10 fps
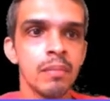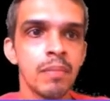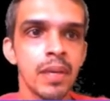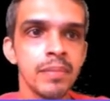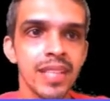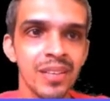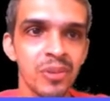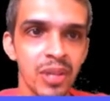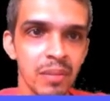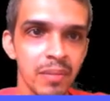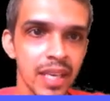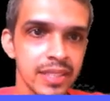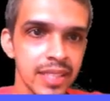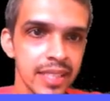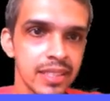Prim's algorithm
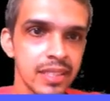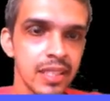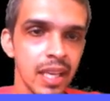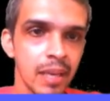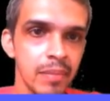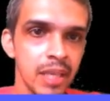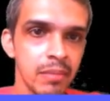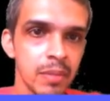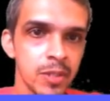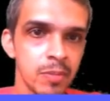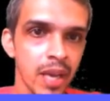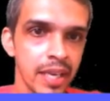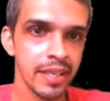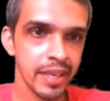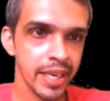constructs a minimum
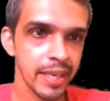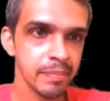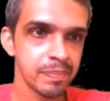spanning tree